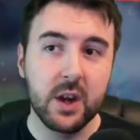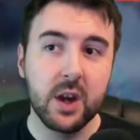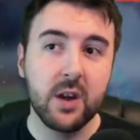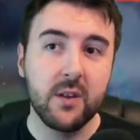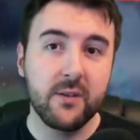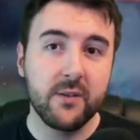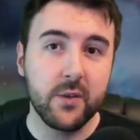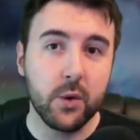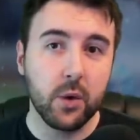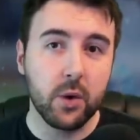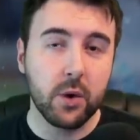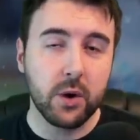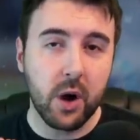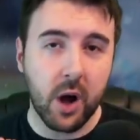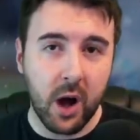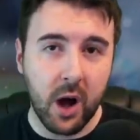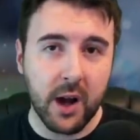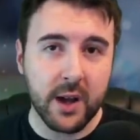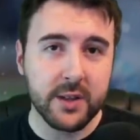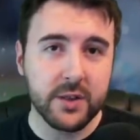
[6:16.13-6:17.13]
for
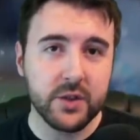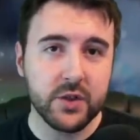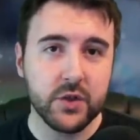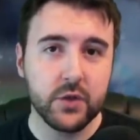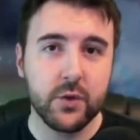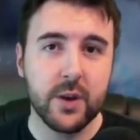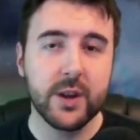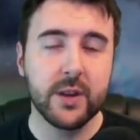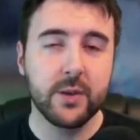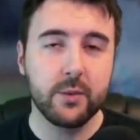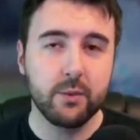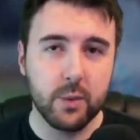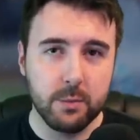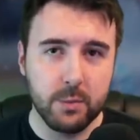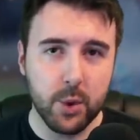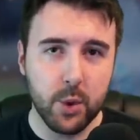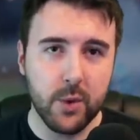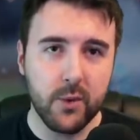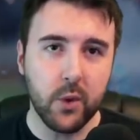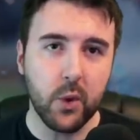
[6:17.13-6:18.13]
high strength
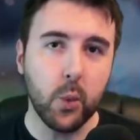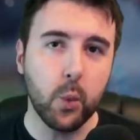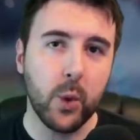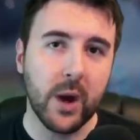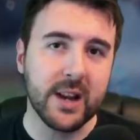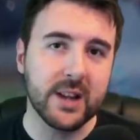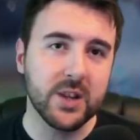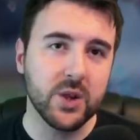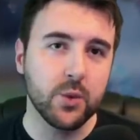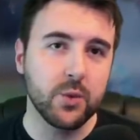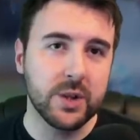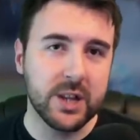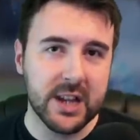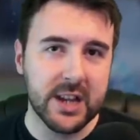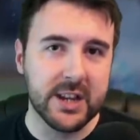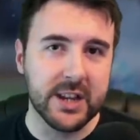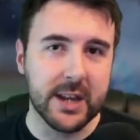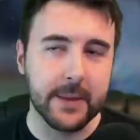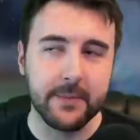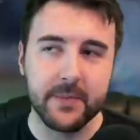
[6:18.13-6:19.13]
removal when you
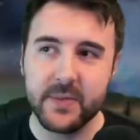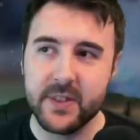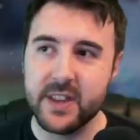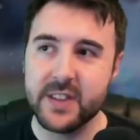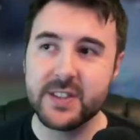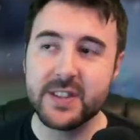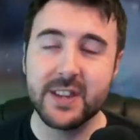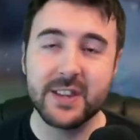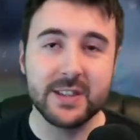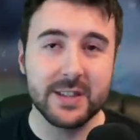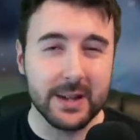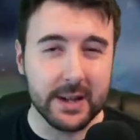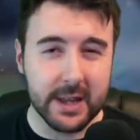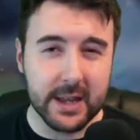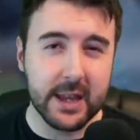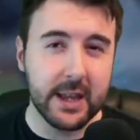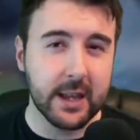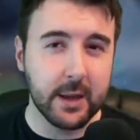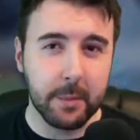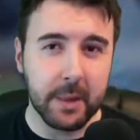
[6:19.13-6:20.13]
need it. This is
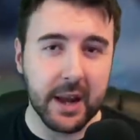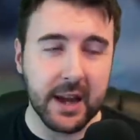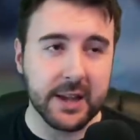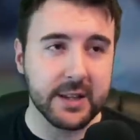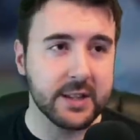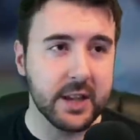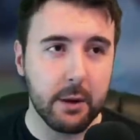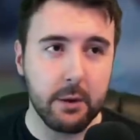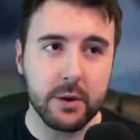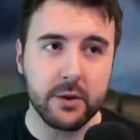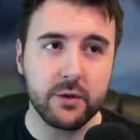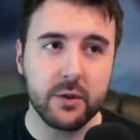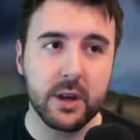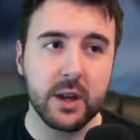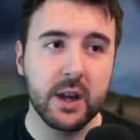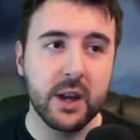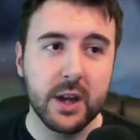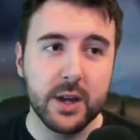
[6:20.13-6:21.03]
league play territory.